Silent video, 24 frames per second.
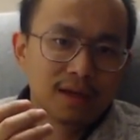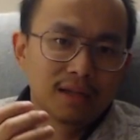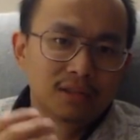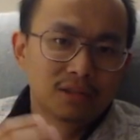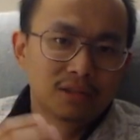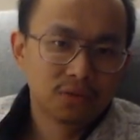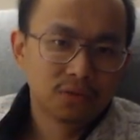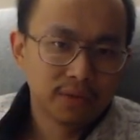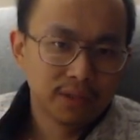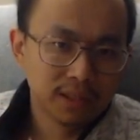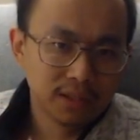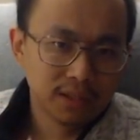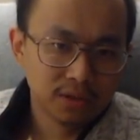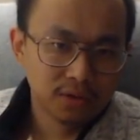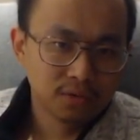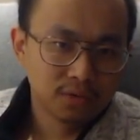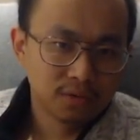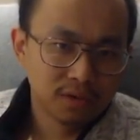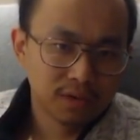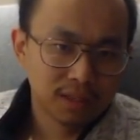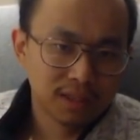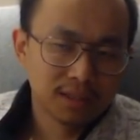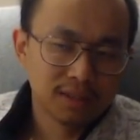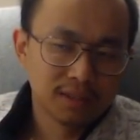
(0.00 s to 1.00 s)
and doing new
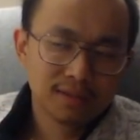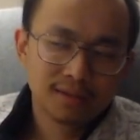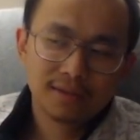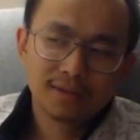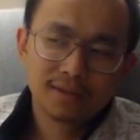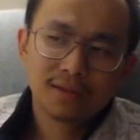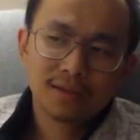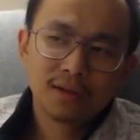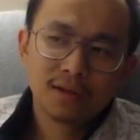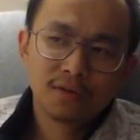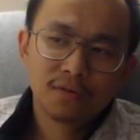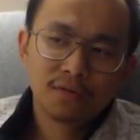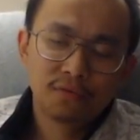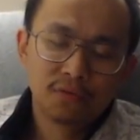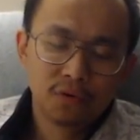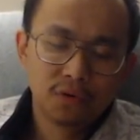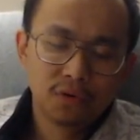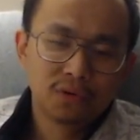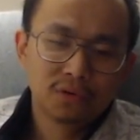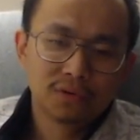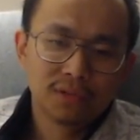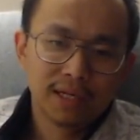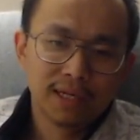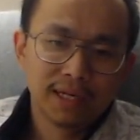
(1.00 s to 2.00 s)
things for
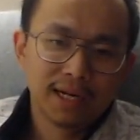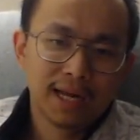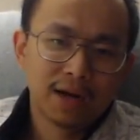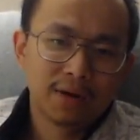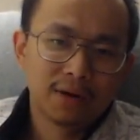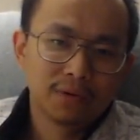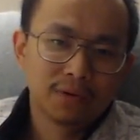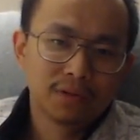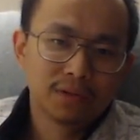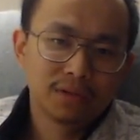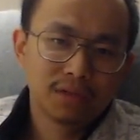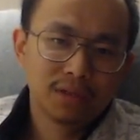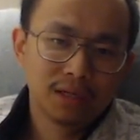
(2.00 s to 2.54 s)
those 8 hours.